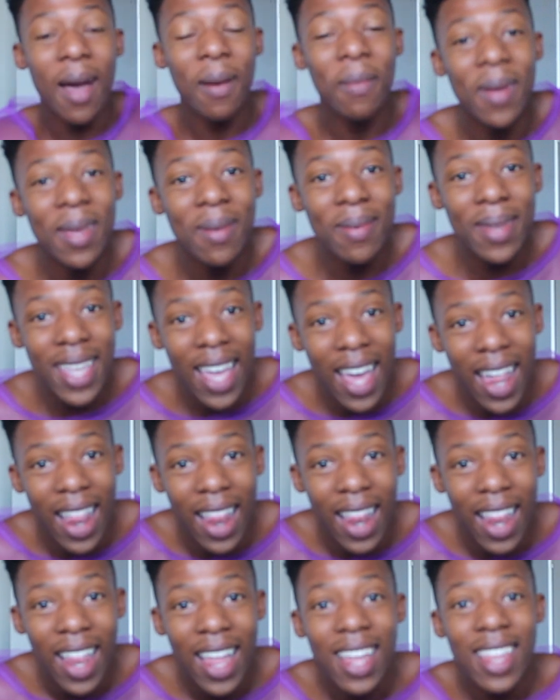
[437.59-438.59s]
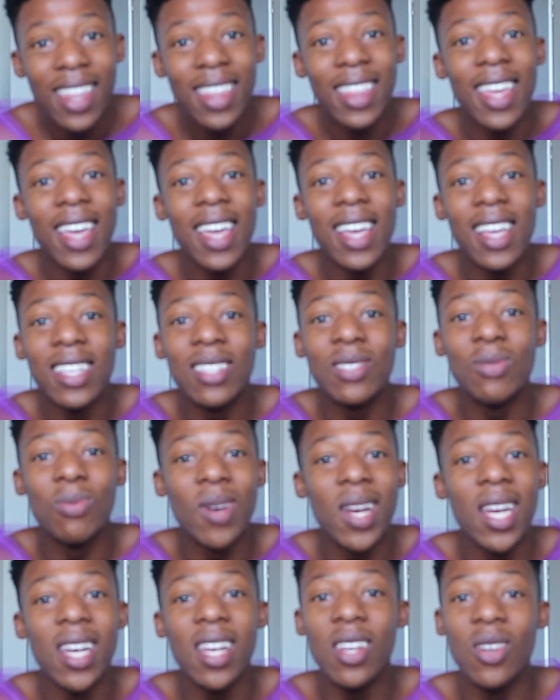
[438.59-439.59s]
baby girl, there is
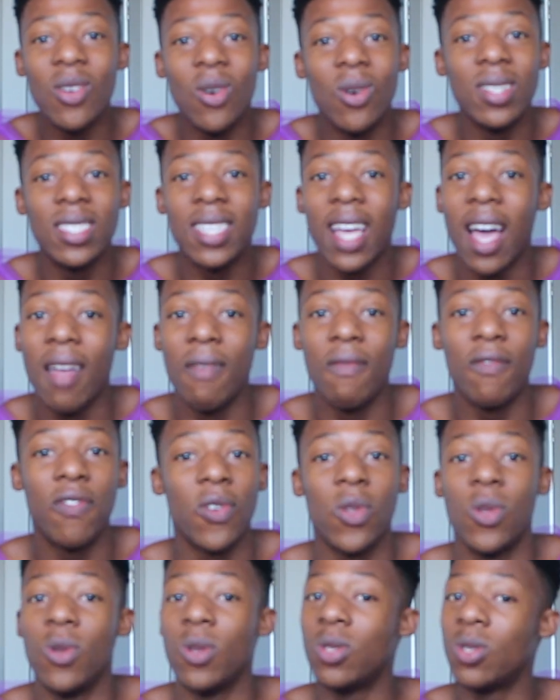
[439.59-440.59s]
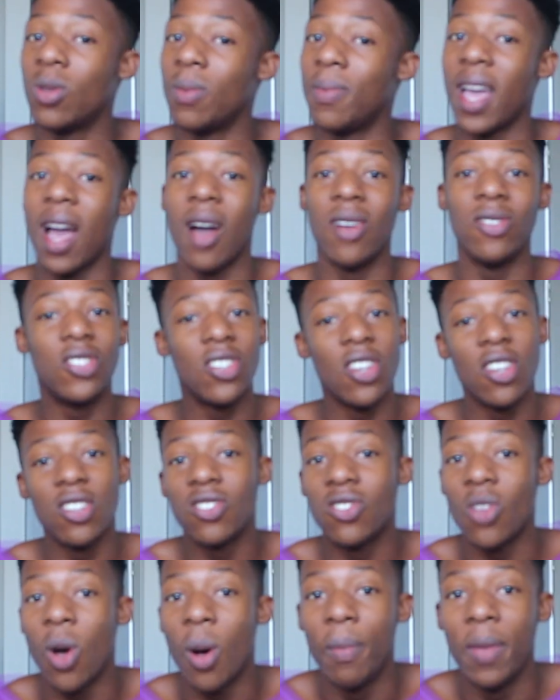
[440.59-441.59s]
really no time for you to be out here
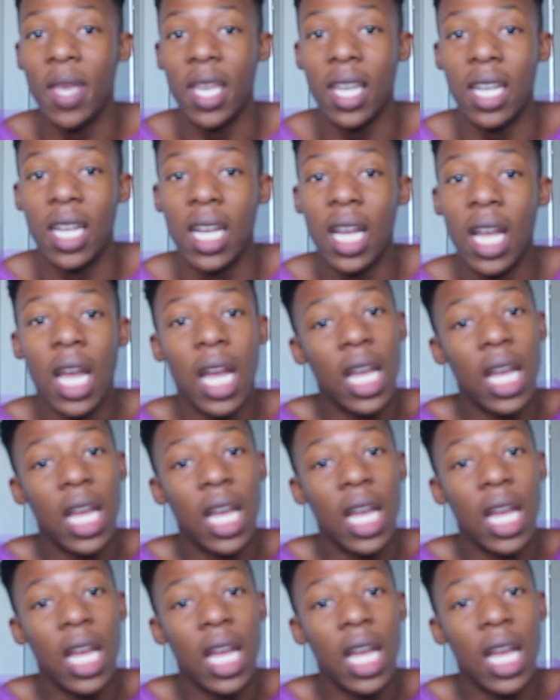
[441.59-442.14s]
sobbing.